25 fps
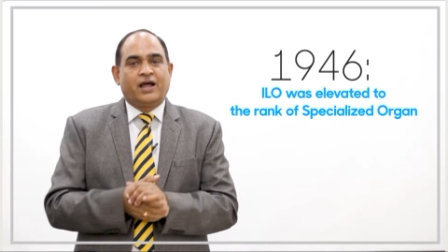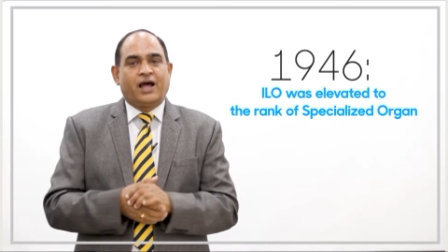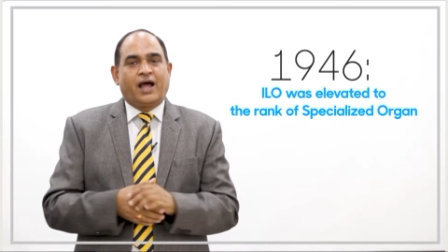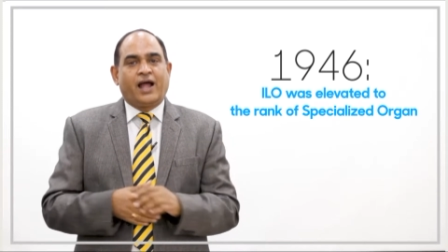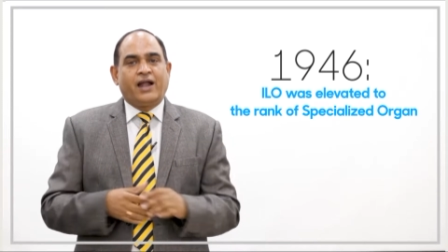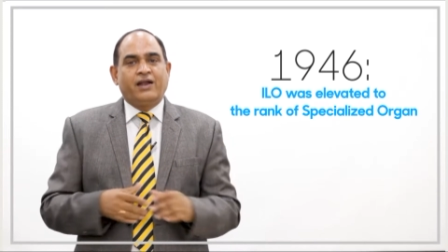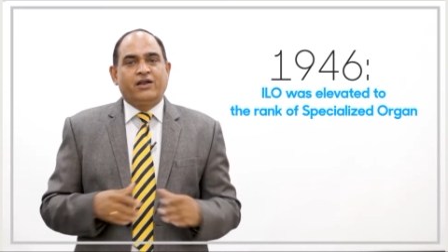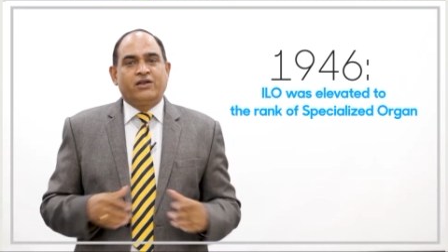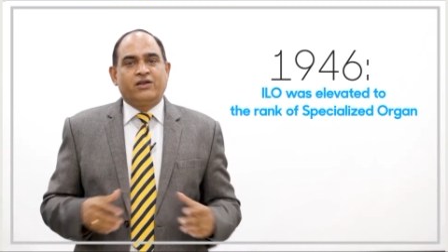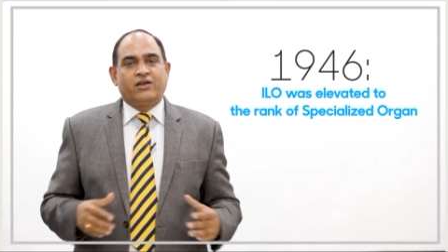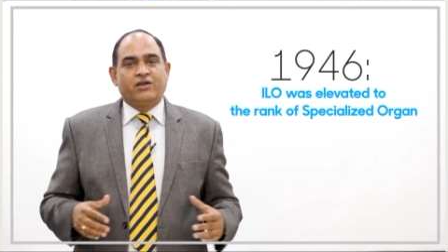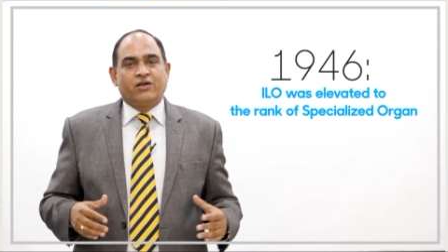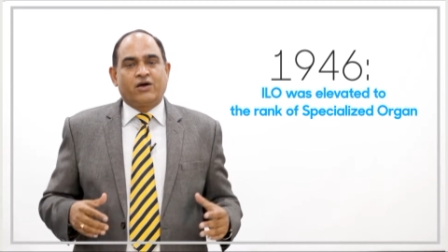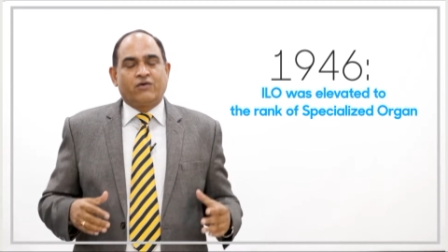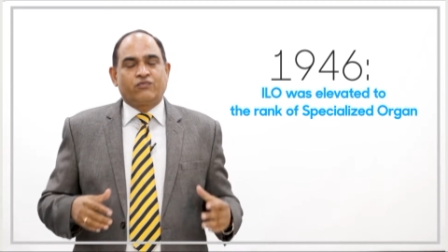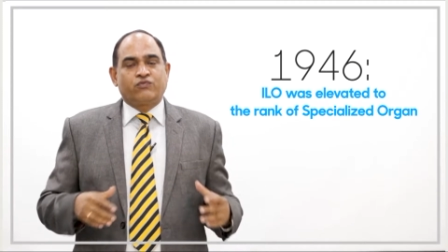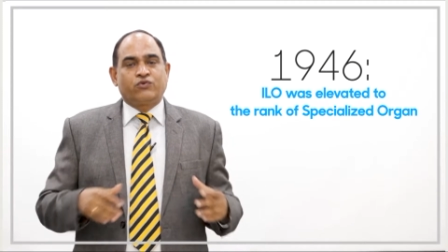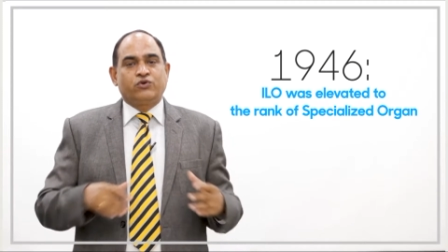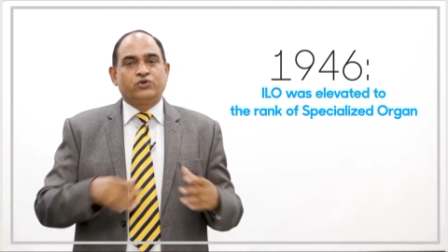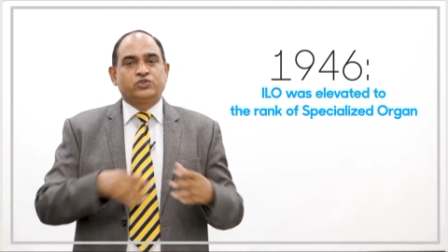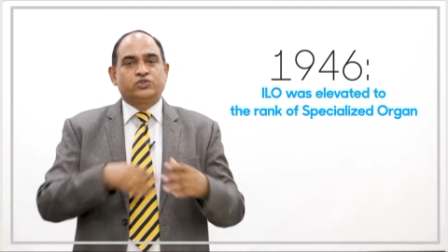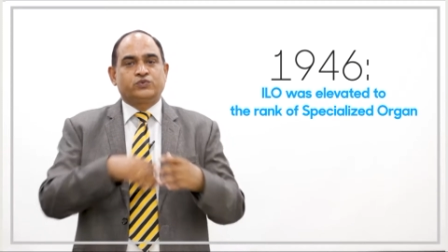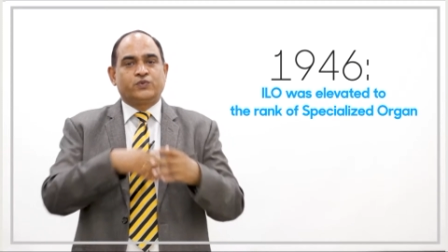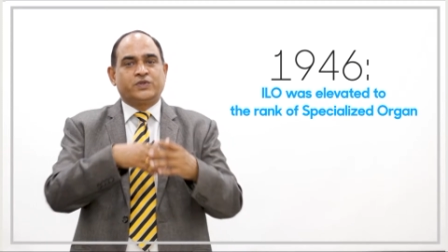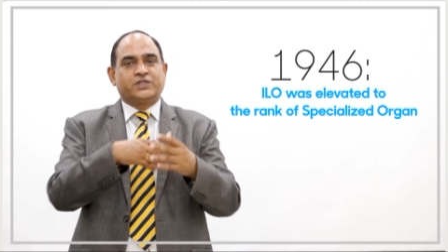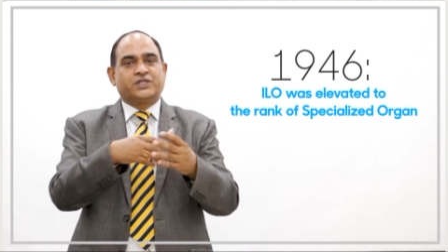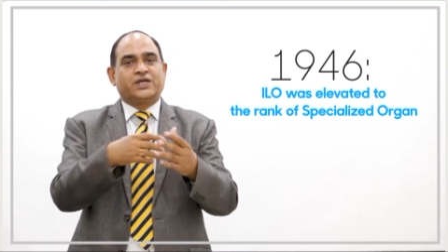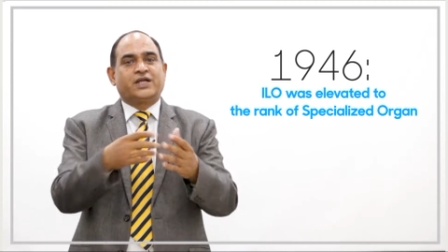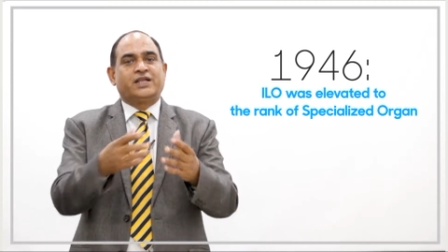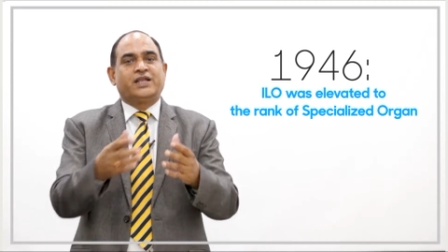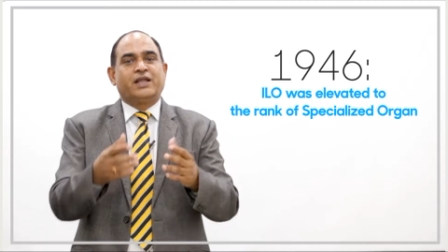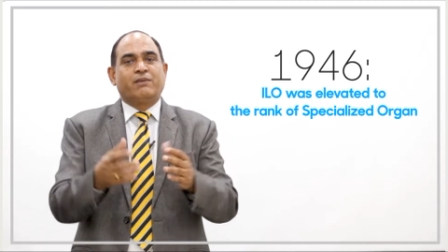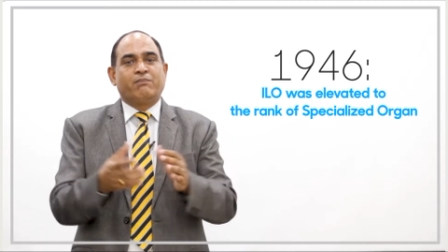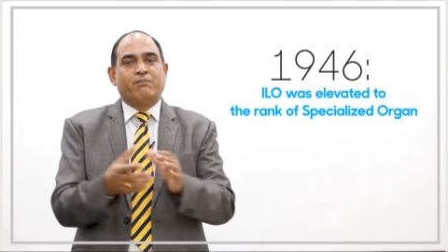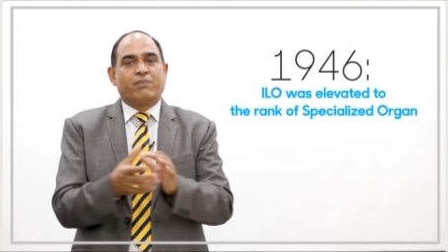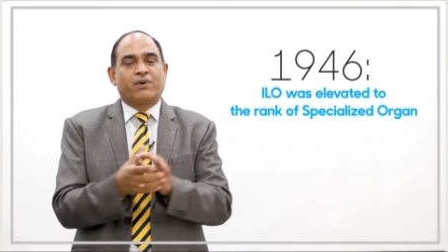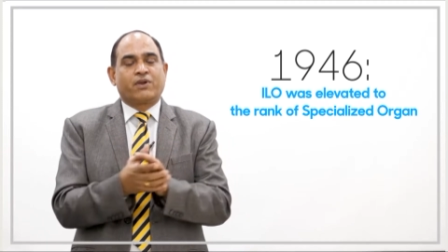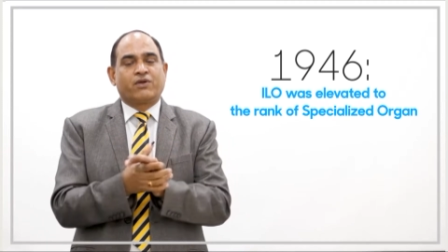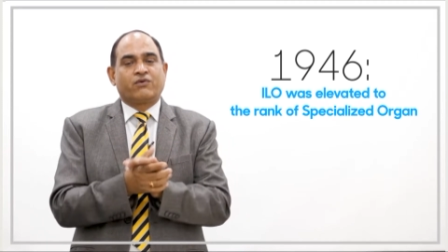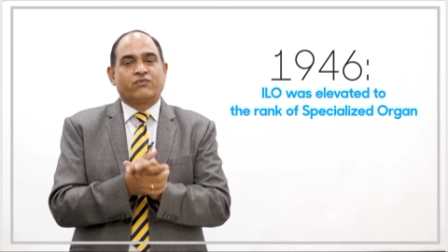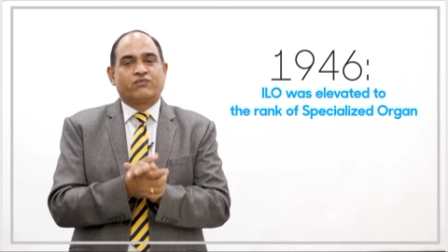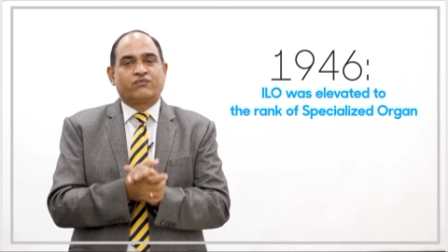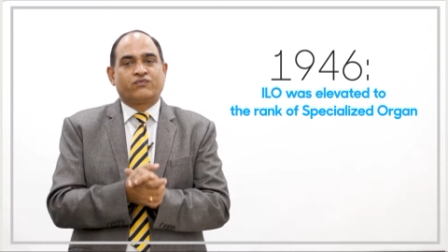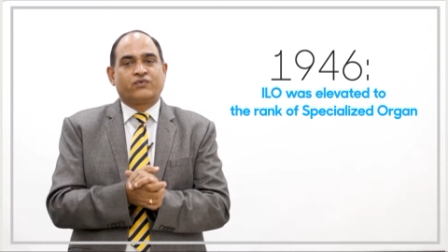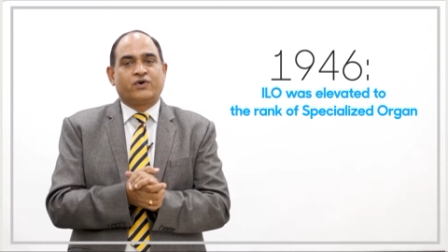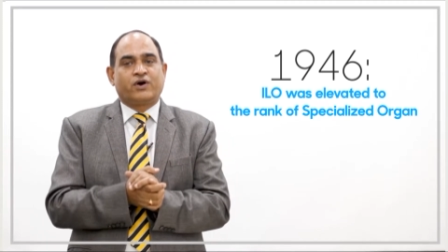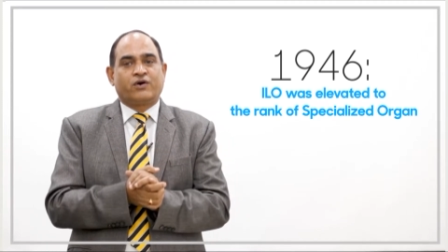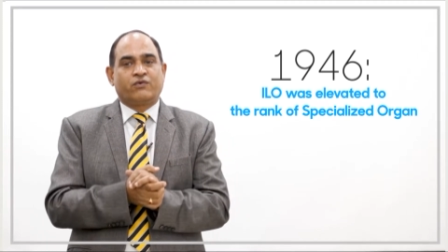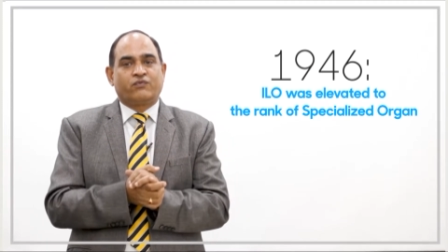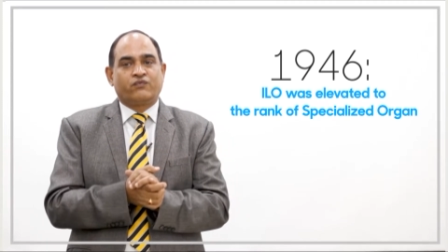and of course with a number
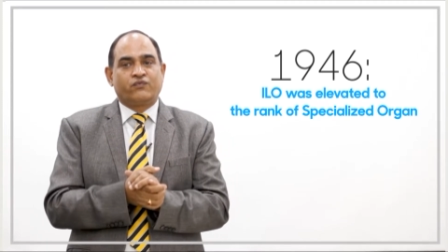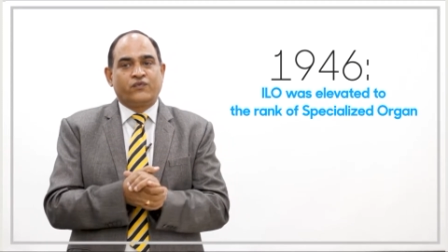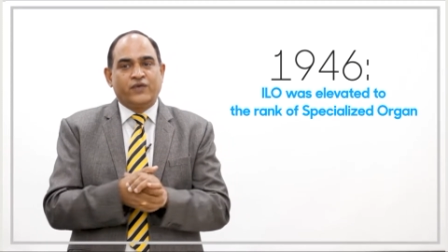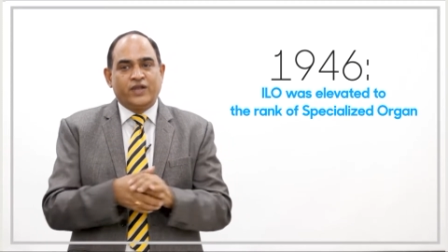of